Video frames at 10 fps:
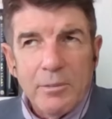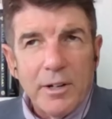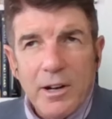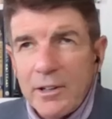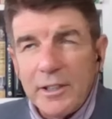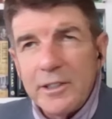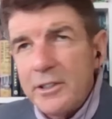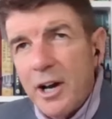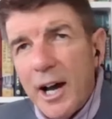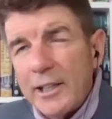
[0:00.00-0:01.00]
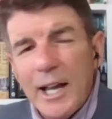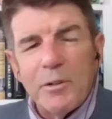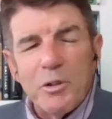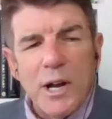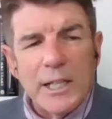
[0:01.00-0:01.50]
Mark Carney did not
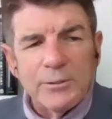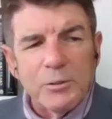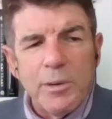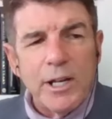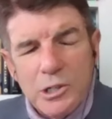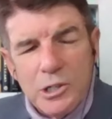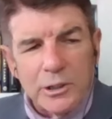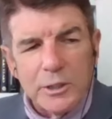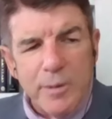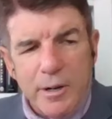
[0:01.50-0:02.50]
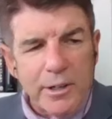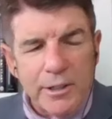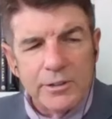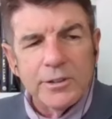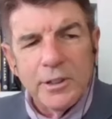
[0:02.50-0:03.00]
have a transformational
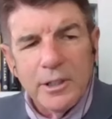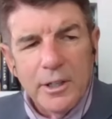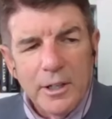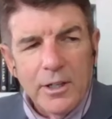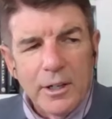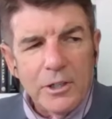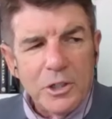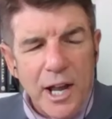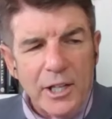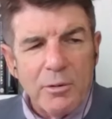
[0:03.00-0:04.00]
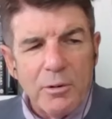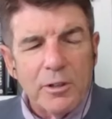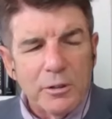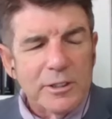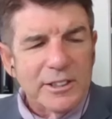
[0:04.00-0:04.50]
experience on
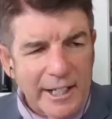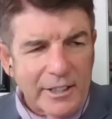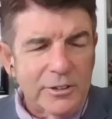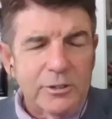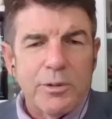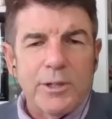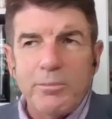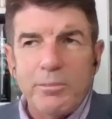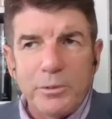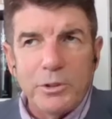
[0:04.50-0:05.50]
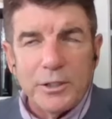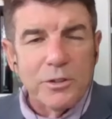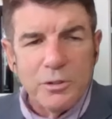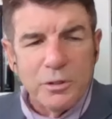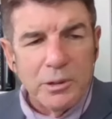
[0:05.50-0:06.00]
January 6th when
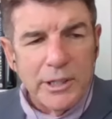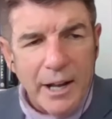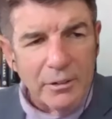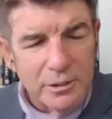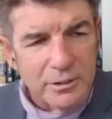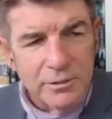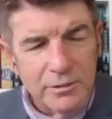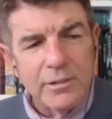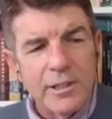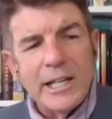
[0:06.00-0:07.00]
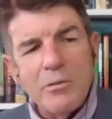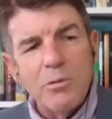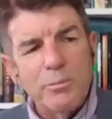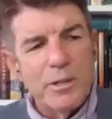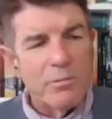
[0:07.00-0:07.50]
Justin Trudeau announced that he
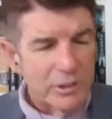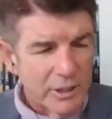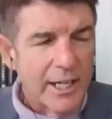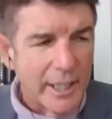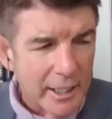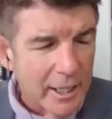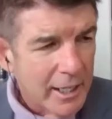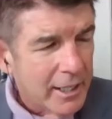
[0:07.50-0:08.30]
would be resigning.